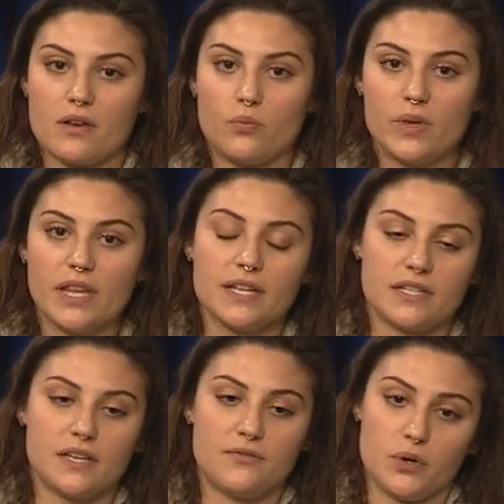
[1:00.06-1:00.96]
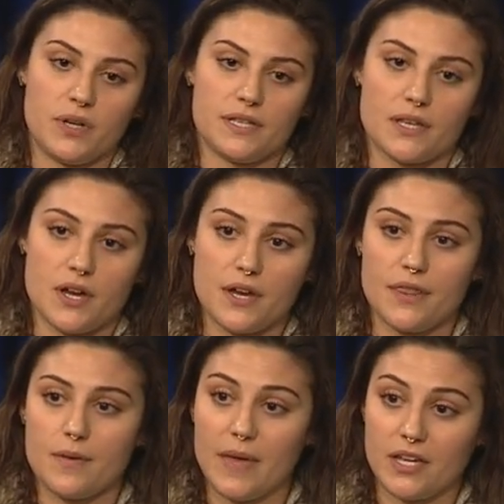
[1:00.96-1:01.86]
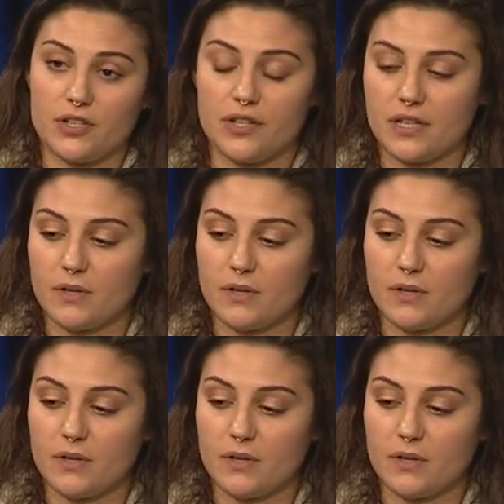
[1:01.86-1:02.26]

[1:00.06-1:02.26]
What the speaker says: we like to focus on the patient